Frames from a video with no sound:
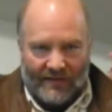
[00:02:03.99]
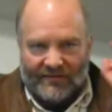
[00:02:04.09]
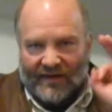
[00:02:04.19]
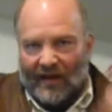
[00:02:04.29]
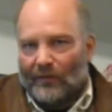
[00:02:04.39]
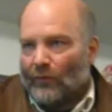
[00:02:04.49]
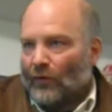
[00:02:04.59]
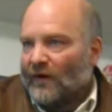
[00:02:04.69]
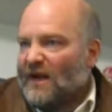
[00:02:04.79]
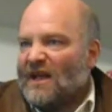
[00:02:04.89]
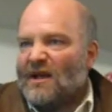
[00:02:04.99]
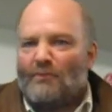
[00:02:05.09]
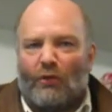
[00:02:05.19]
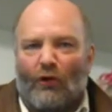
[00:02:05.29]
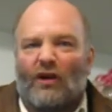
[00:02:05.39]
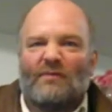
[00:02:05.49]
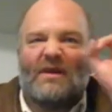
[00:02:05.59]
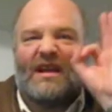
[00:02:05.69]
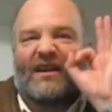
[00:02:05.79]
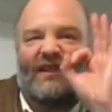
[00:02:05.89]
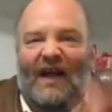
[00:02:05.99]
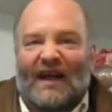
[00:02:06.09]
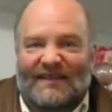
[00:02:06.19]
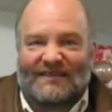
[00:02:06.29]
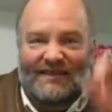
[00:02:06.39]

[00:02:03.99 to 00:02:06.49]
Dalmore. He poured me a glass.